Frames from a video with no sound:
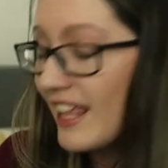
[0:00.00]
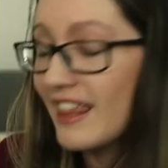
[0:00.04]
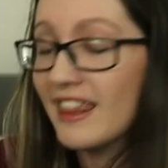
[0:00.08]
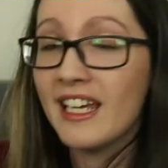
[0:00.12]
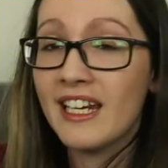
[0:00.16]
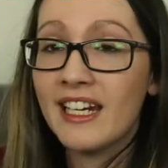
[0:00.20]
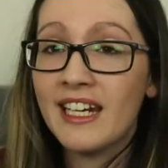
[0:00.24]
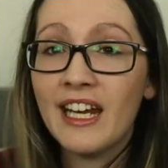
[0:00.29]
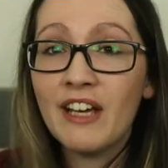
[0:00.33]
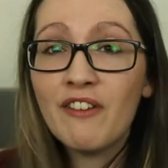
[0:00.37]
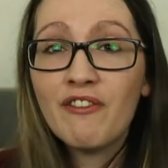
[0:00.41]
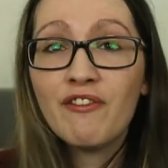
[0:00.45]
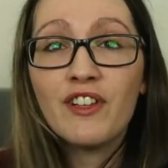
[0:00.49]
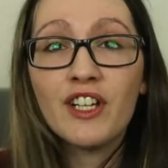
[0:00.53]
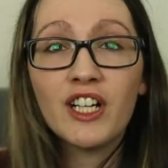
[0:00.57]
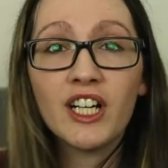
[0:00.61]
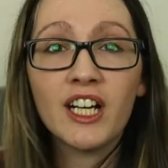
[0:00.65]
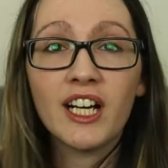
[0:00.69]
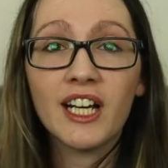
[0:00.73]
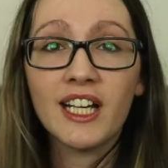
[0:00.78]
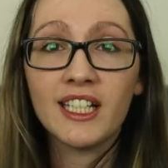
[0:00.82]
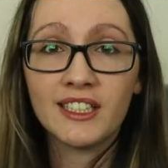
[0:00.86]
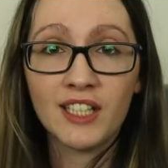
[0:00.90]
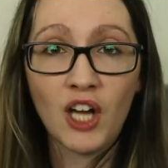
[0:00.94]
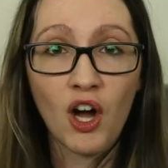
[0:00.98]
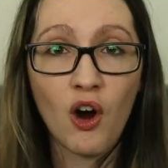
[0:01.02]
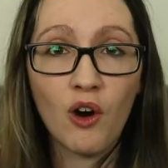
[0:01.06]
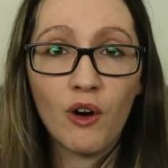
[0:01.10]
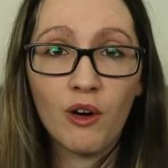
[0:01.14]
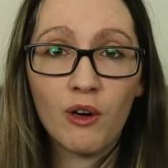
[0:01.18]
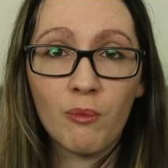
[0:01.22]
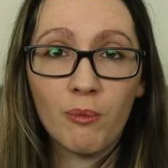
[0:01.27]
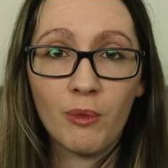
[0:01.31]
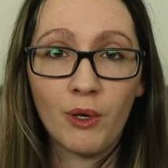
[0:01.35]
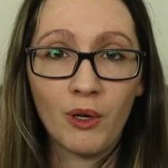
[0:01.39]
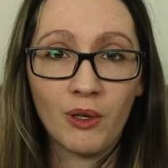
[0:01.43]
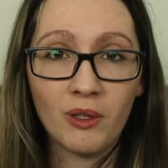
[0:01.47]
The niffler is
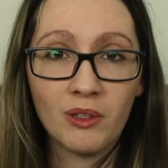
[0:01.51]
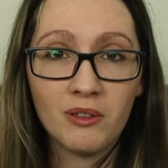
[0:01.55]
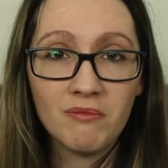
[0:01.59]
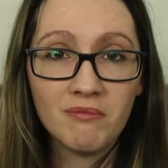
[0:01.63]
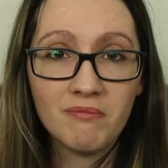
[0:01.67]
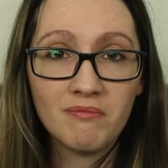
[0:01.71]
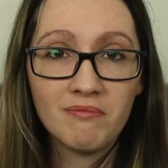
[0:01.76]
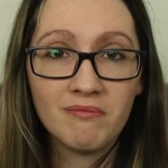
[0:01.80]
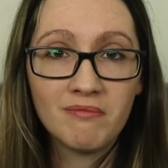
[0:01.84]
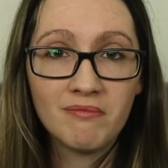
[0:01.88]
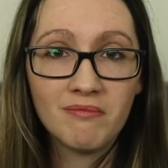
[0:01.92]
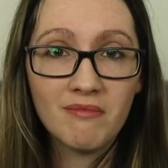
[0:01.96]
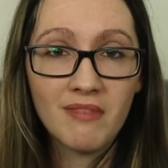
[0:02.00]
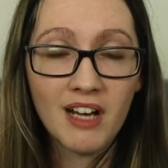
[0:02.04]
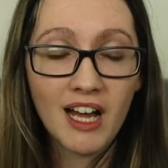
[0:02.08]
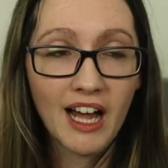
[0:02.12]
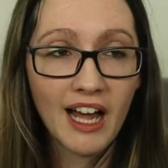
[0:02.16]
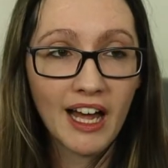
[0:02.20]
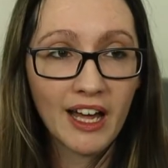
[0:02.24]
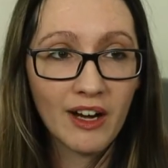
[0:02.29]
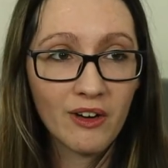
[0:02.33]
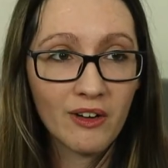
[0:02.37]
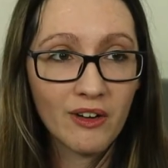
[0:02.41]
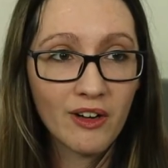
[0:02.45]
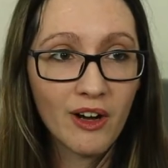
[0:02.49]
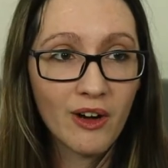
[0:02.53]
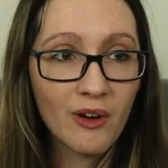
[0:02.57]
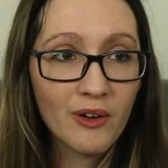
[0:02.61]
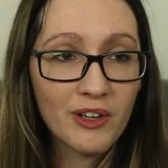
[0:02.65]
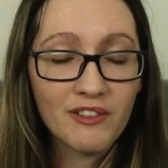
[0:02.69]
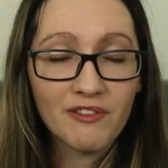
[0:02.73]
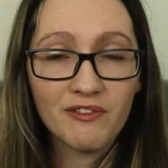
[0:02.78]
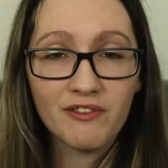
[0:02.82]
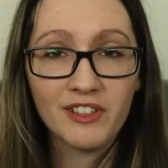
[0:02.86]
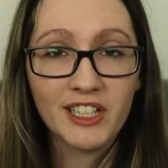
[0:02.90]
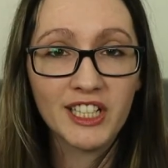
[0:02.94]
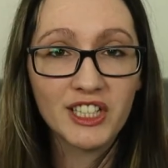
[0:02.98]
horrible. I don't know
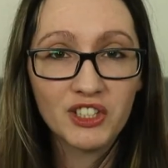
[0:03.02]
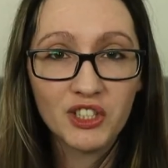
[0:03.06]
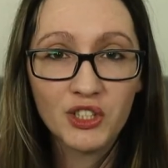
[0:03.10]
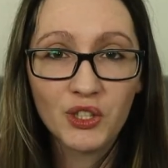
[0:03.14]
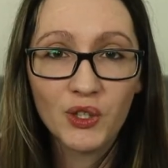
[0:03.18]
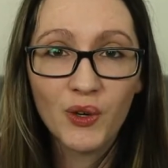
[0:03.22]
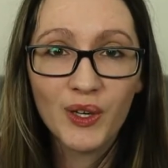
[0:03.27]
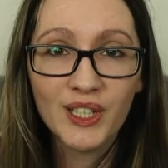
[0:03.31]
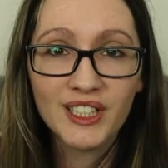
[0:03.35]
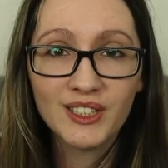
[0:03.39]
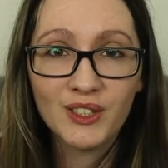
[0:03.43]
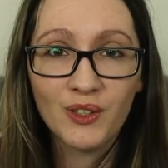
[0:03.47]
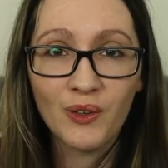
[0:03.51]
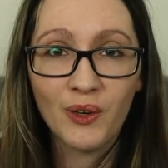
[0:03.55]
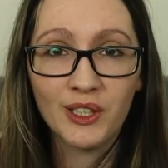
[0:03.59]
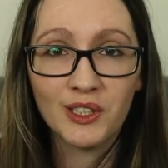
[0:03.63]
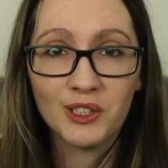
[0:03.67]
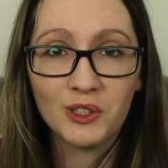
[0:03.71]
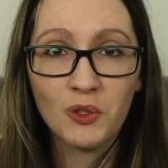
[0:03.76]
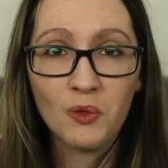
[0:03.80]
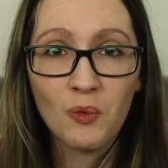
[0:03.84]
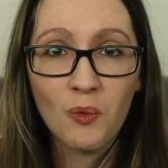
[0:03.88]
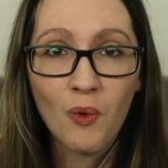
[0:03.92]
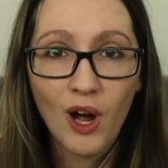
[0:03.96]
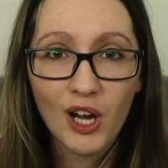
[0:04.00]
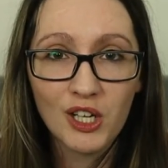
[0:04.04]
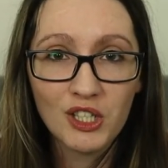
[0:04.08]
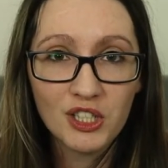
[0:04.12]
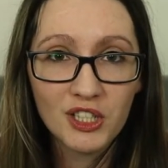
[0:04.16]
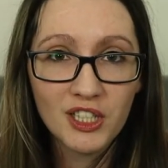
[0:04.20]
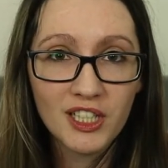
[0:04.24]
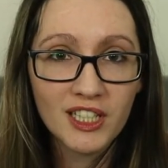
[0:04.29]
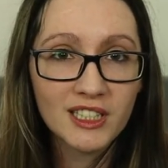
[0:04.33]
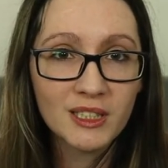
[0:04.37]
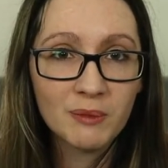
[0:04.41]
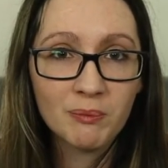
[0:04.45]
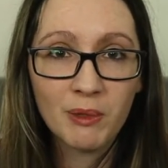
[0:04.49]
if Litjoy is going to watch
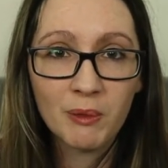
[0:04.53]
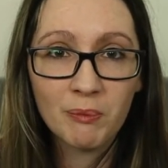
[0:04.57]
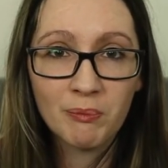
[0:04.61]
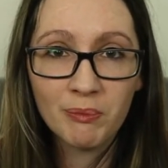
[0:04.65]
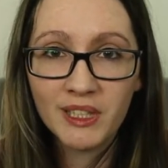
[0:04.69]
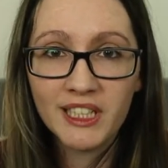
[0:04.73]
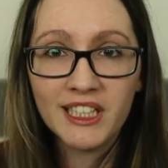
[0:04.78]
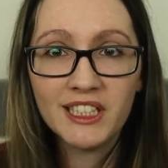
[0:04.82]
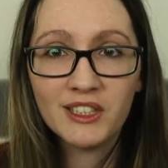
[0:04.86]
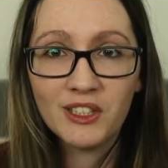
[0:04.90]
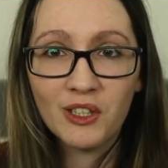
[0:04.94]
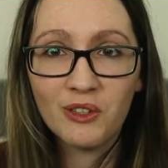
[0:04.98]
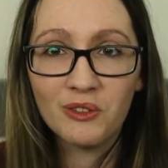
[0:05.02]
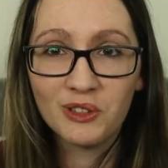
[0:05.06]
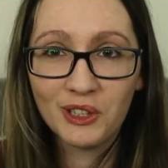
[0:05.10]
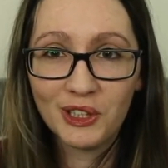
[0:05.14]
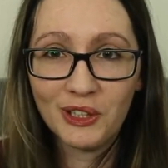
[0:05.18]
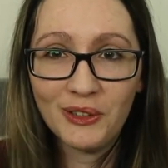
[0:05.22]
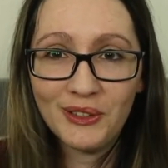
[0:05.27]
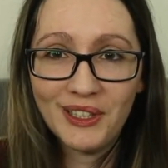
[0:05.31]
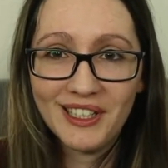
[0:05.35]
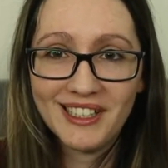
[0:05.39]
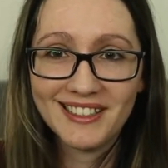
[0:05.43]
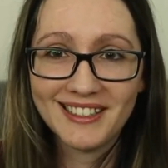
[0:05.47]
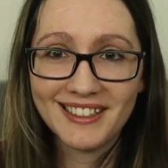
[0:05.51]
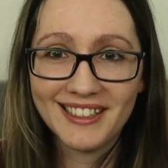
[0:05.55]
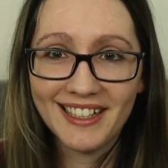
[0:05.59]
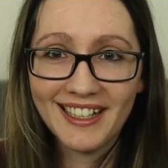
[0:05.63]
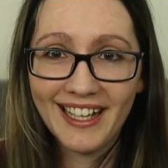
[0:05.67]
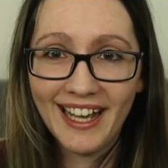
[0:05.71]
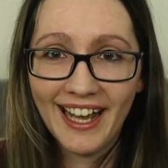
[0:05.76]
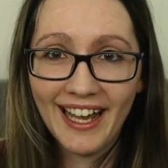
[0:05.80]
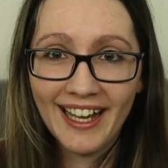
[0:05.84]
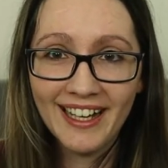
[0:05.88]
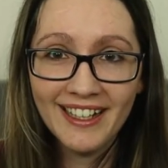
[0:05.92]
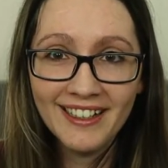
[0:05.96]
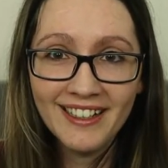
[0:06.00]
this, but please don't do this
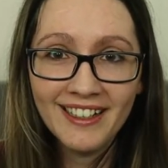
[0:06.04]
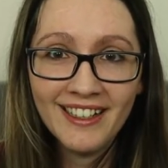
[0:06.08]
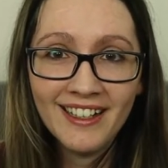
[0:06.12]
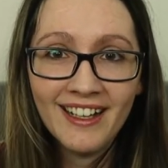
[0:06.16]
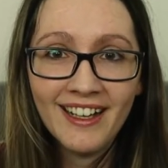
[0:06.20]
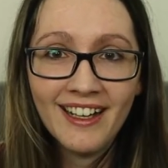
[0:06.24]
again.